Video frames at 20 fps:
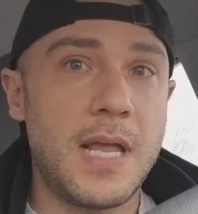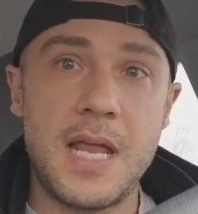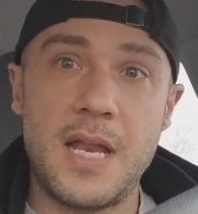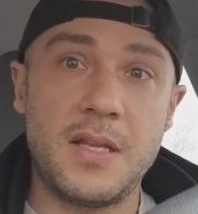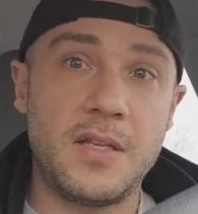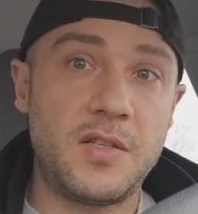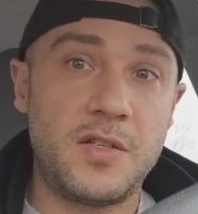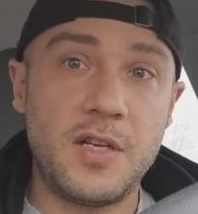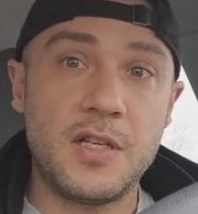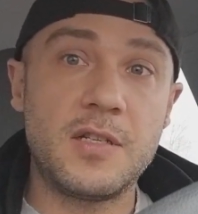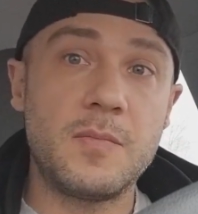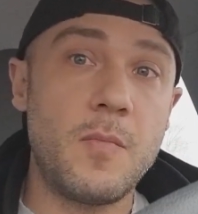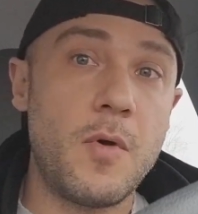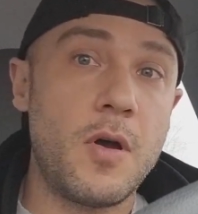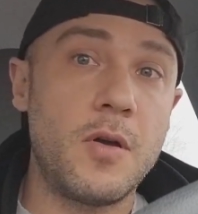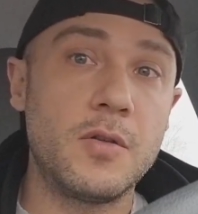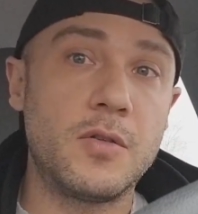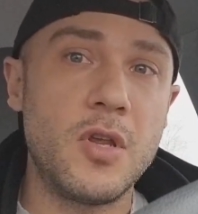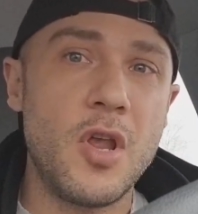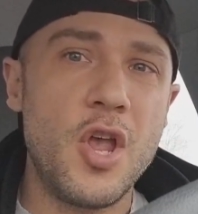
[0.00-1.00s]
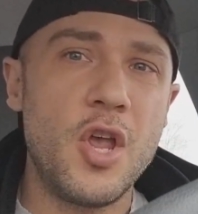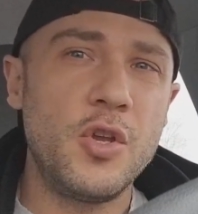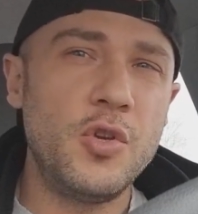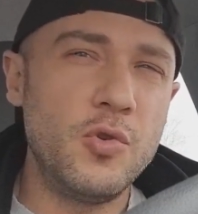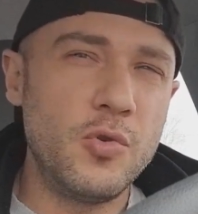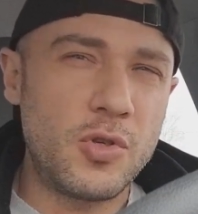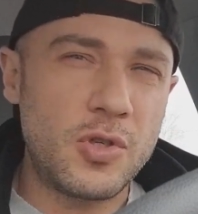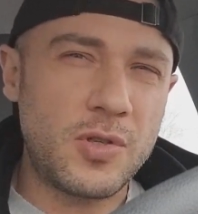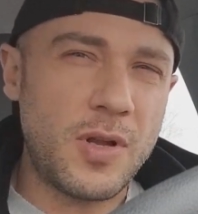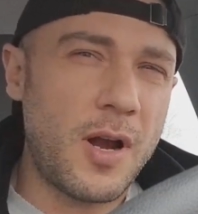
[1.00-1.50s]
and in 6 months
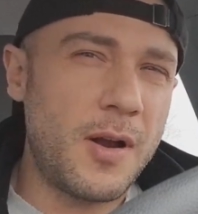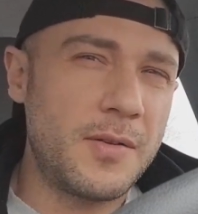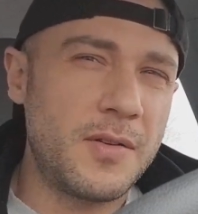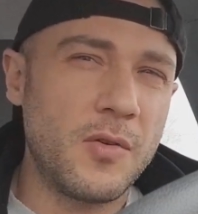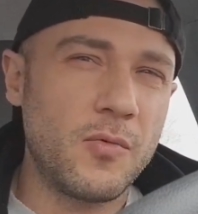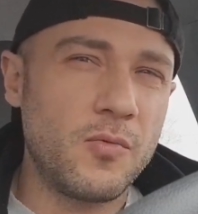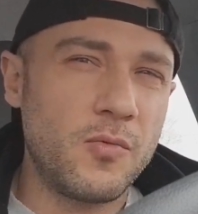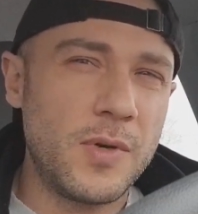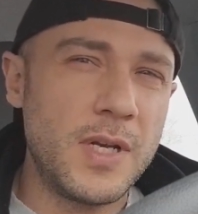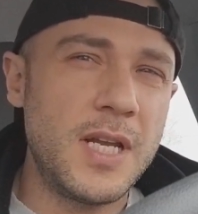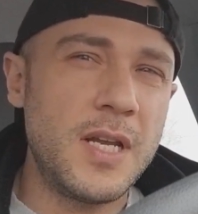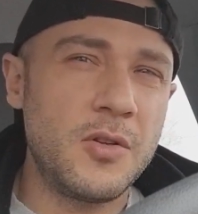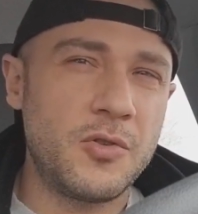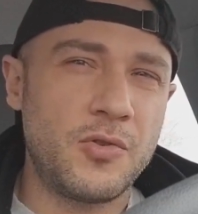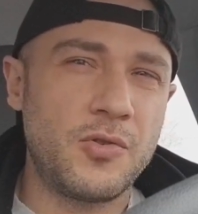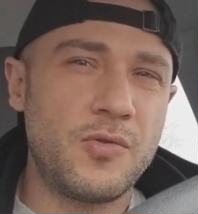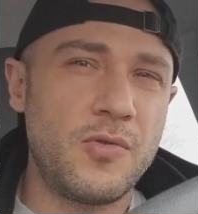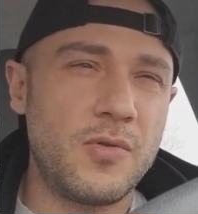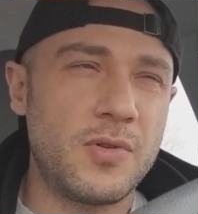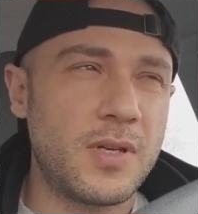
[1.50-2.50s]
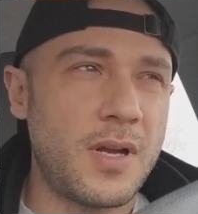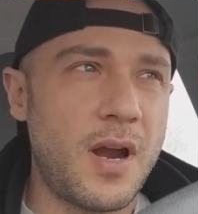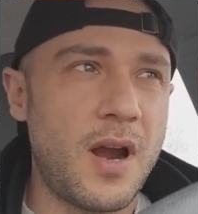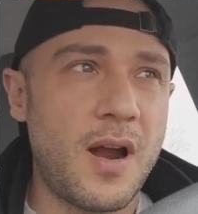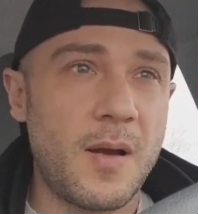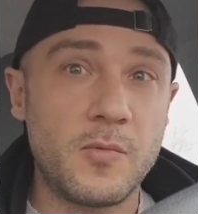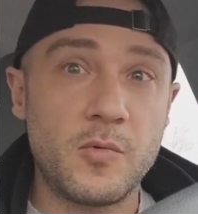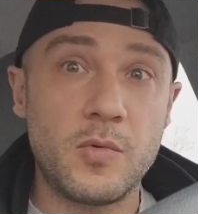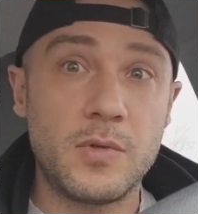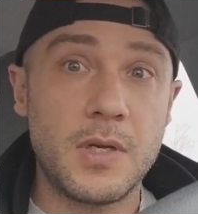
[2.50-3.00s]
you start to reintroduce
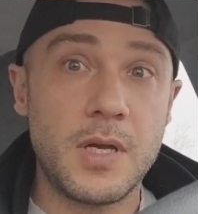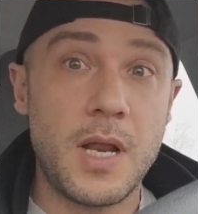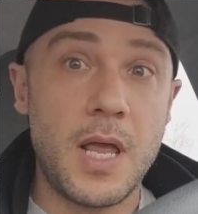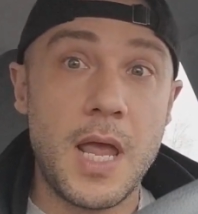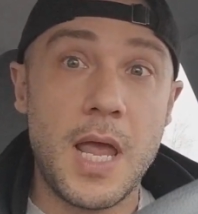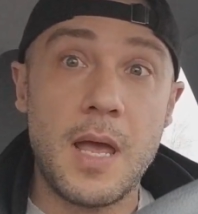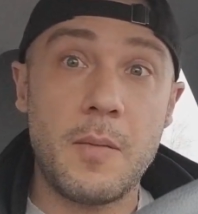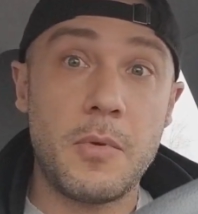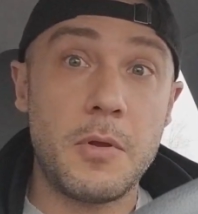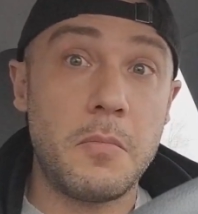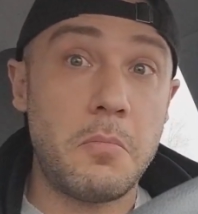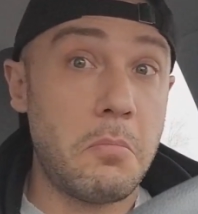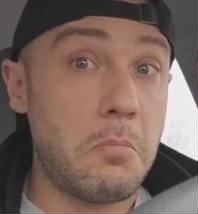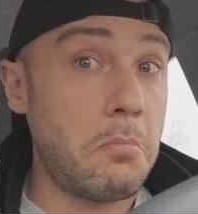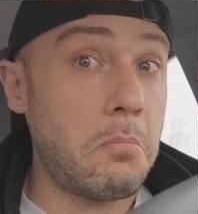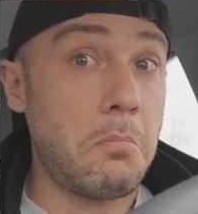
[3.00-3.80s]
carbs? What's going to happen?